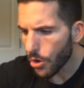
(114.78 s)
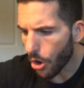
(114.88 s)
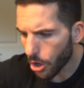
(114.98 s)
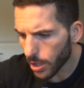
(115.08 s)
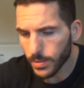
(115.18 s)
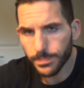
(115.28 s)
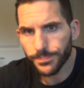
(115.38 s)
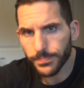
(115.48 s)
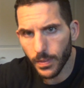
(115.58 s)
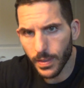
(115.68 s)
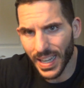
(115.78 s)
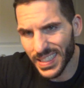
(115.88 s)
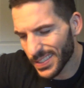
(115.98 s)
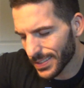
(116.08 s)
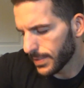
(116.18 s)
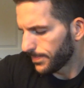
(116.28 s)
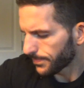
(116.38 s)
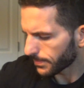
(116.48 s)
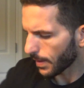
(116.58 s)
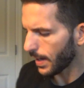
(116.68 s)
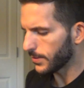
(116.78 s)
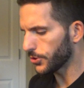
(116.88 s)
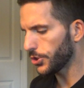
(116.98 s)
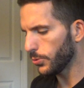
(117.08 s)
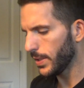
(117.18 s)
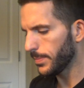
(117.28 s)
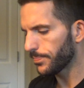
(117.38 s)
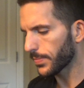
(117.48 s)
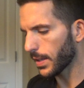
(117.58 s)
are nice and chewy.